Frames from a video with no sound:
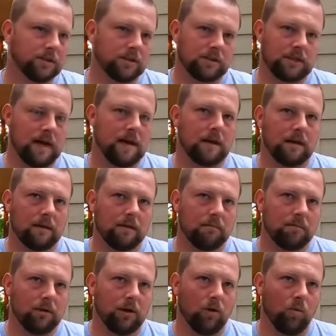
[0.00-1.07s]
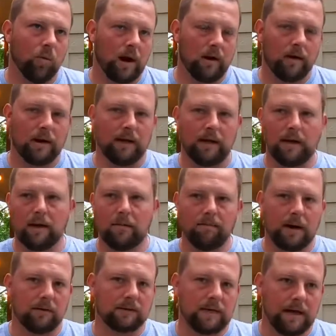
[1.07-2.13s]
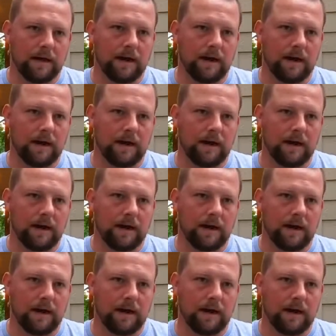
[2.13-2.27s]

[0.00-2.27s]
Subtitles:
just take, wearing in about 10